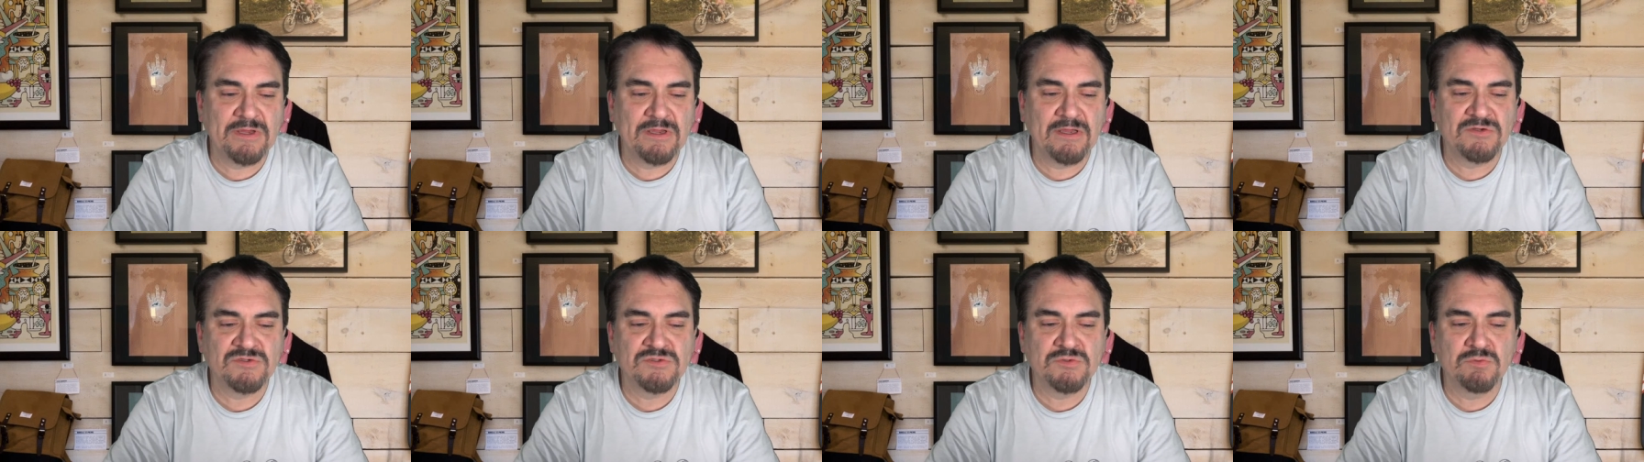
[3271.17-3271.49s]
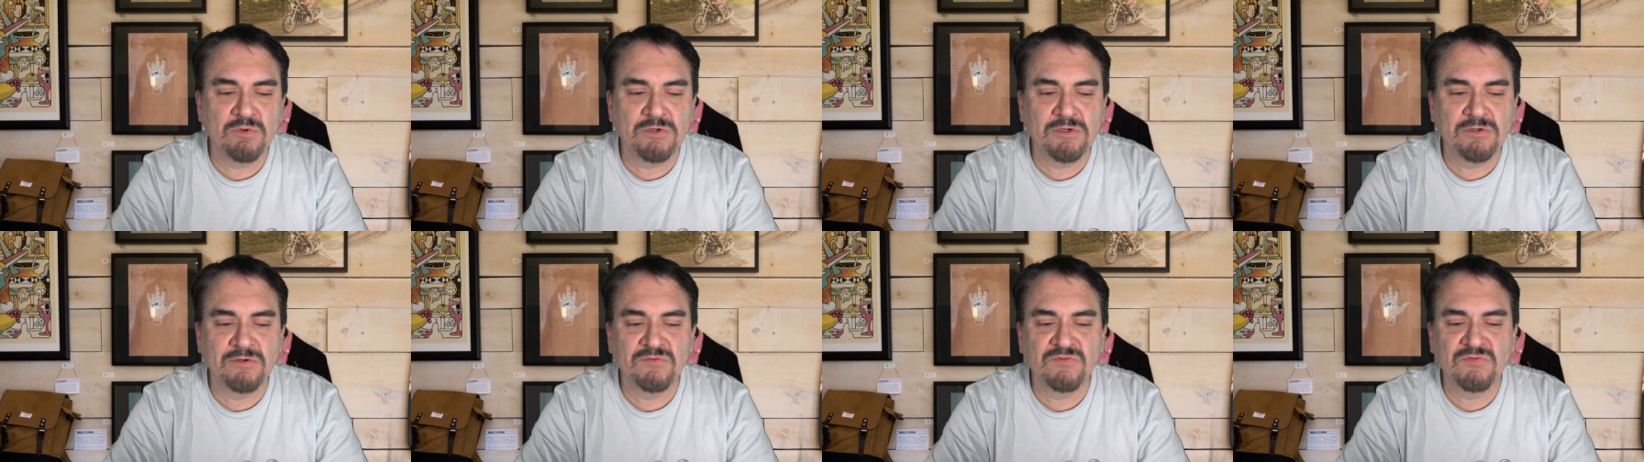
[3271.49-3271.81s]
I got
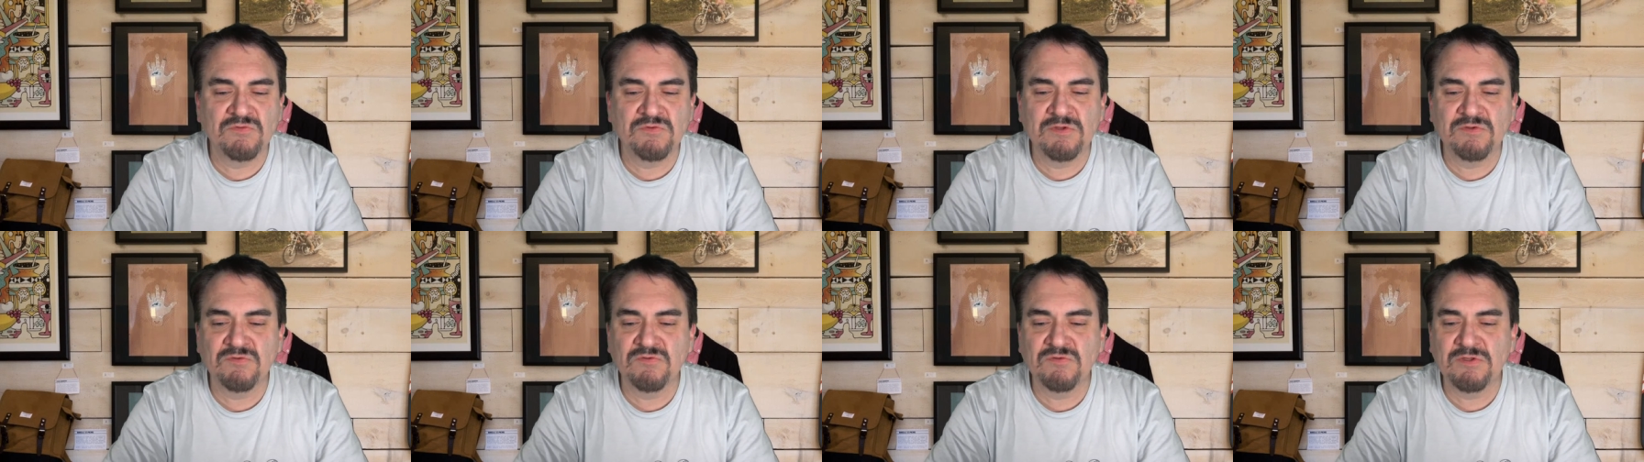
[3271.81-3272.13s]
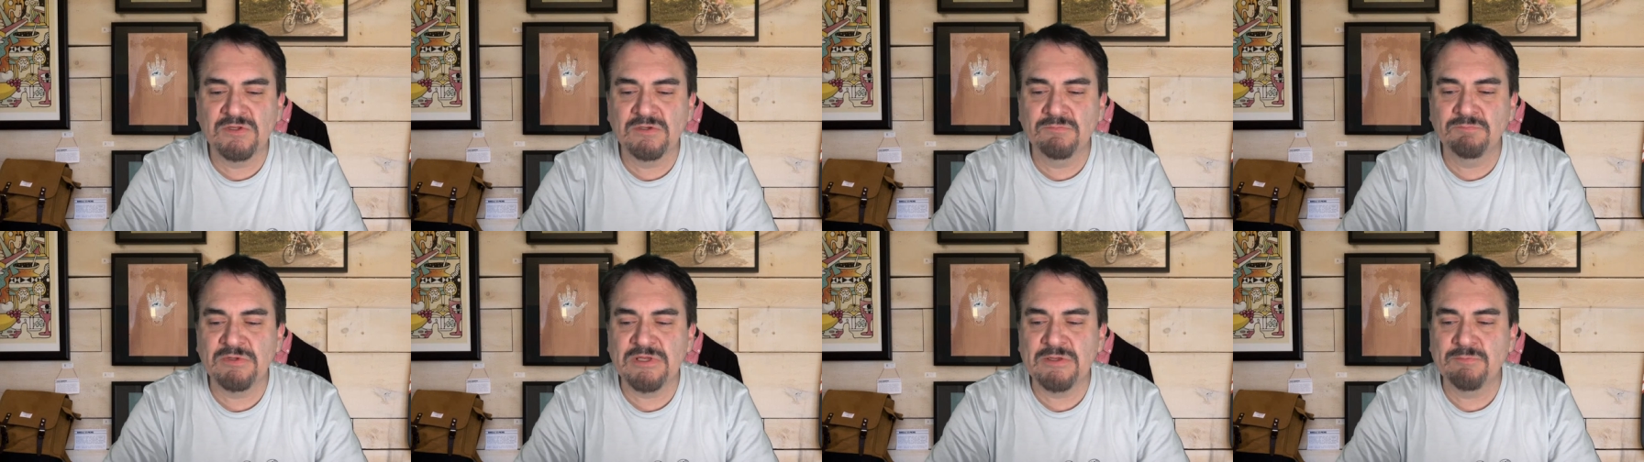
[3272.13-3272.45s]

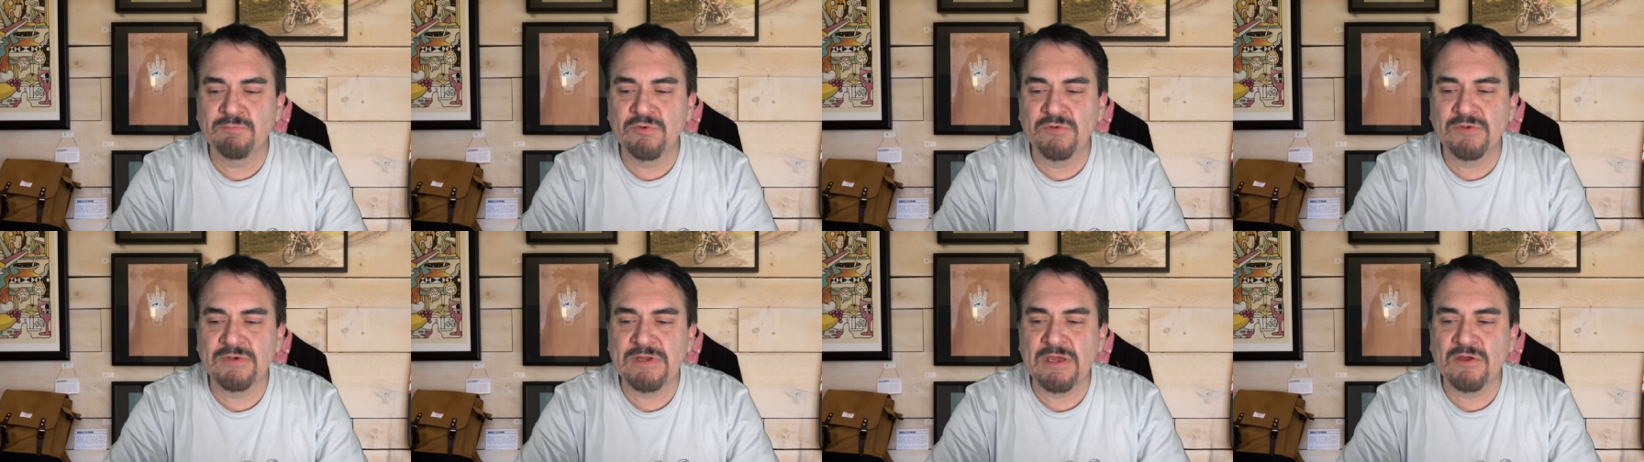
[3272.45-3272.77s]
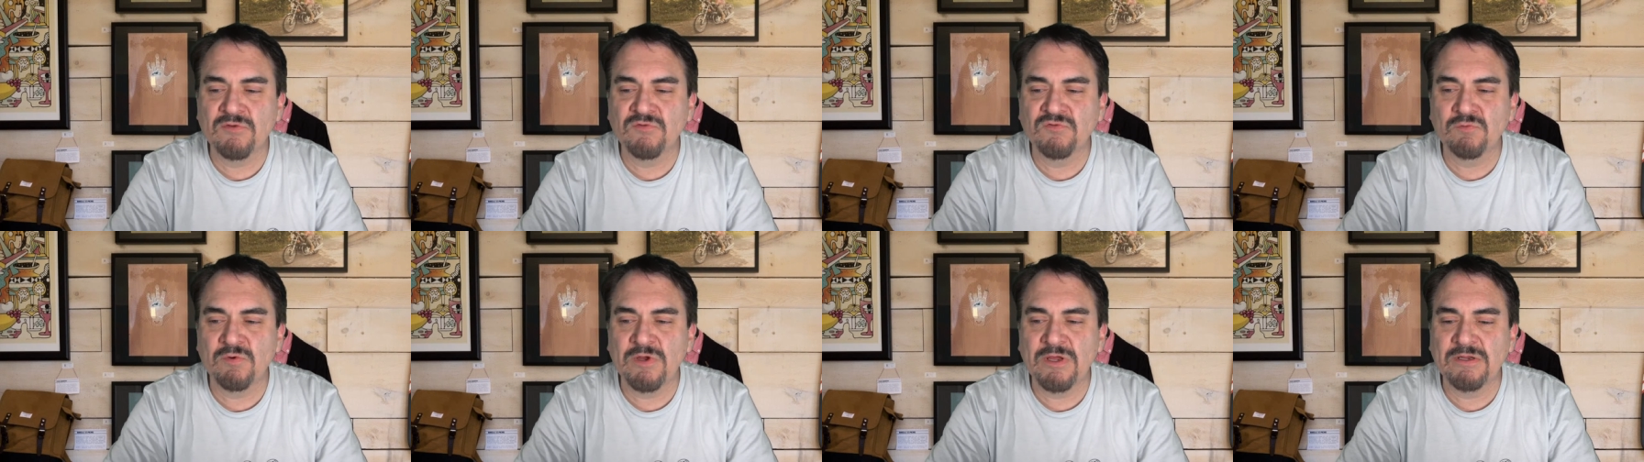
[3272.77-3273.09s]
216 people in
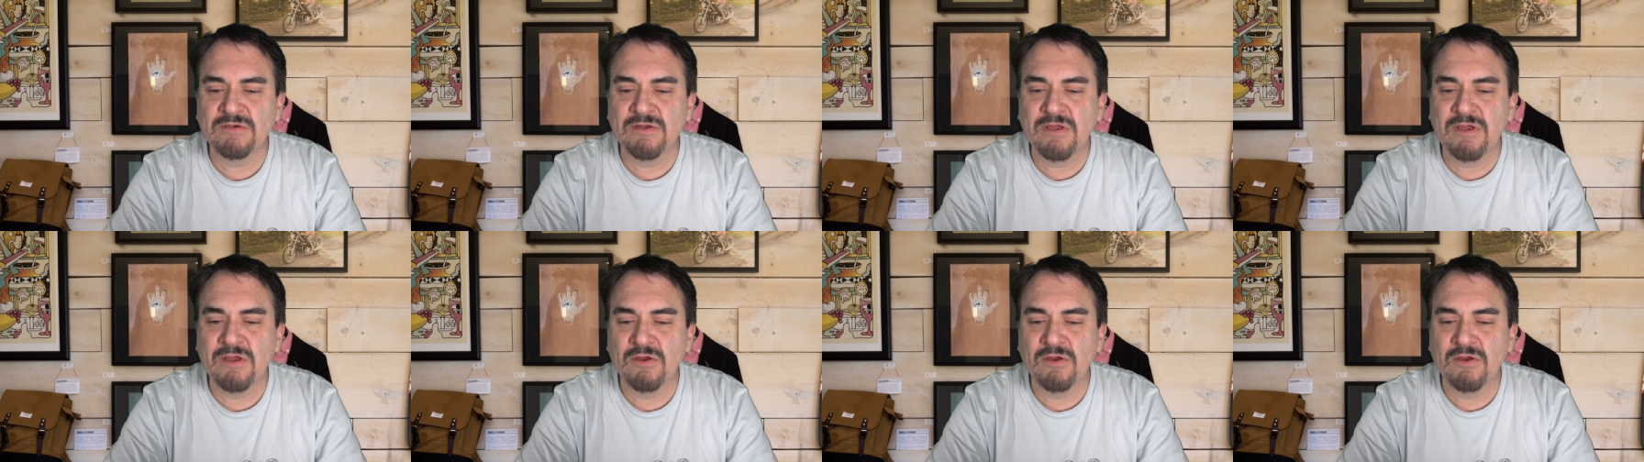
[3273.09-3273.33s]
house right